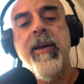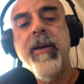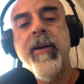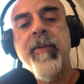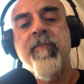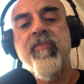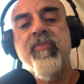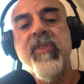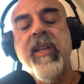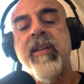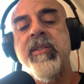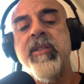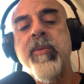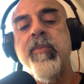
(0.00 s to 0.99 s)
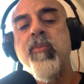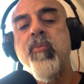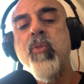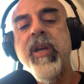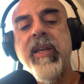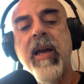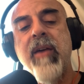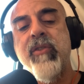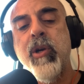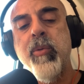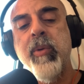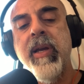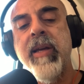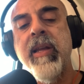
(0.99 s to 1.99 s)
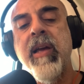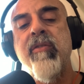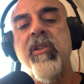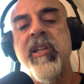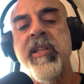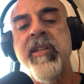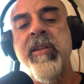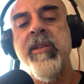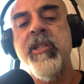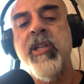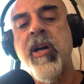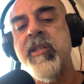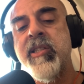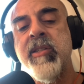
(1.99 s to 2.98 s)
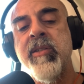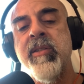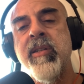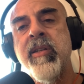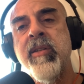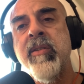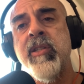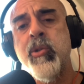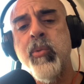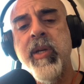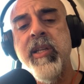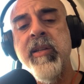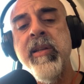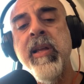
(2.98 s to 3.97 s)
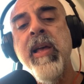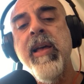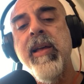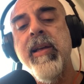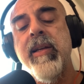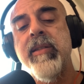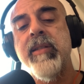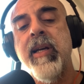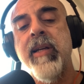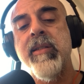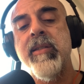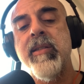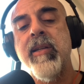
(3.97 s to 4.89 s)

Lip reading: Then the week after, we had Evelyn Johnson in Sweden that